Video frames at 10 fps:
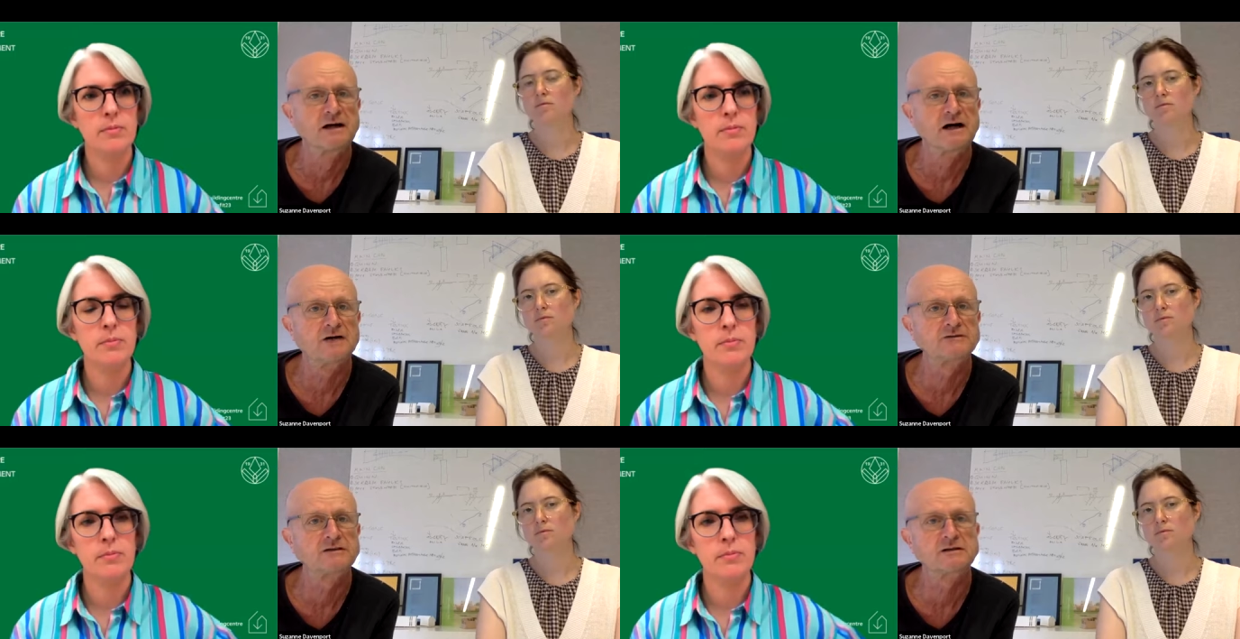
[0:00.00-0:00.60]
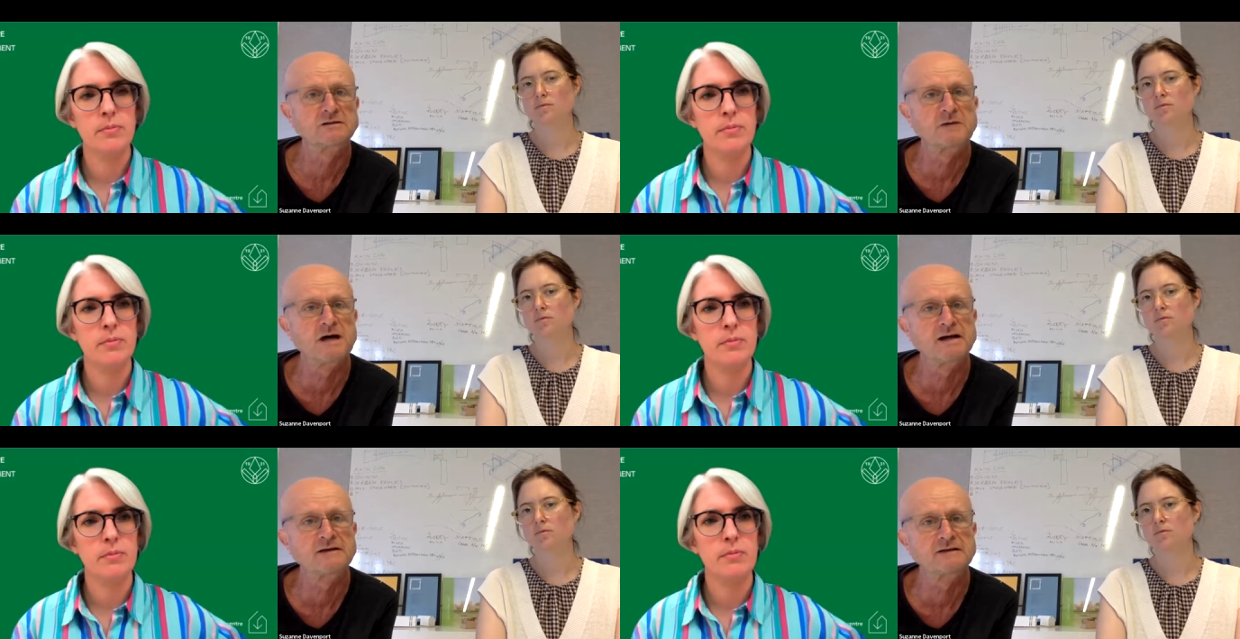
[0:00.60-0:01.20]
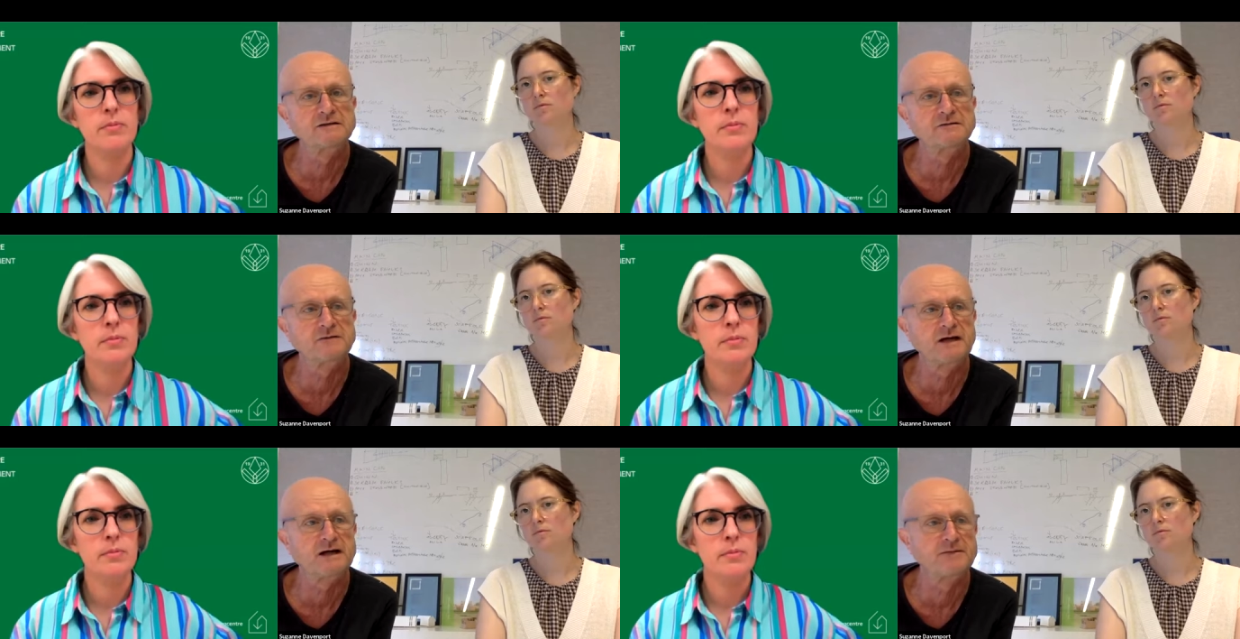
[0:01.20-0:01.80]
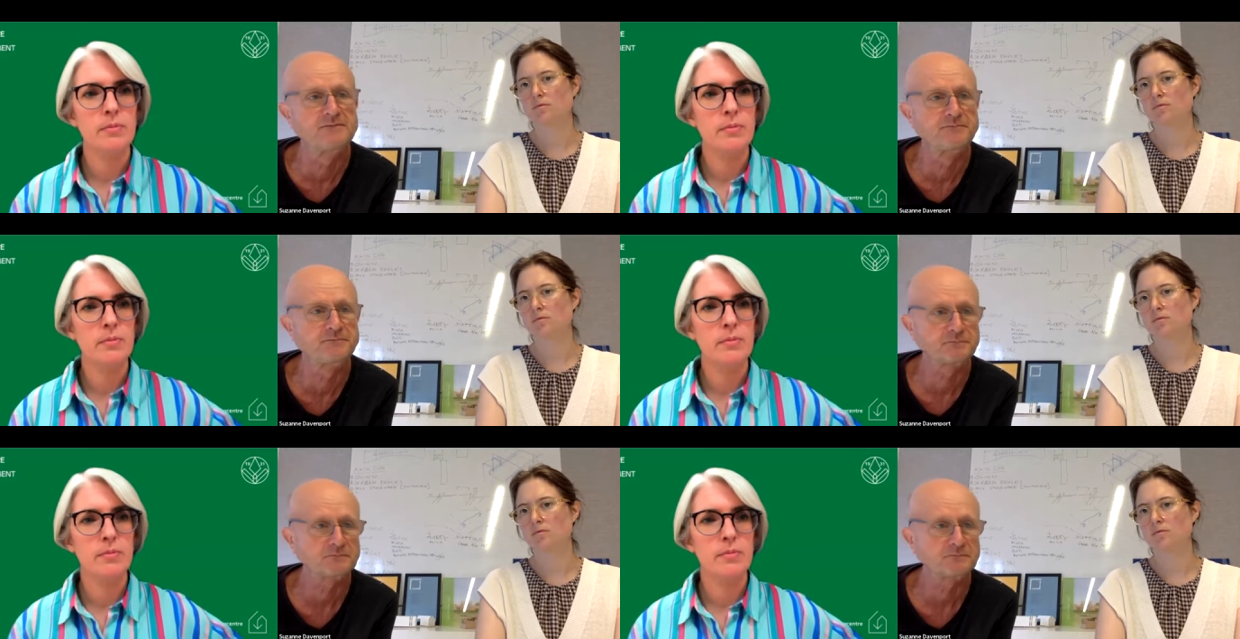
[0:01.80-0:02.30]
Speaker 1: after the demise of um,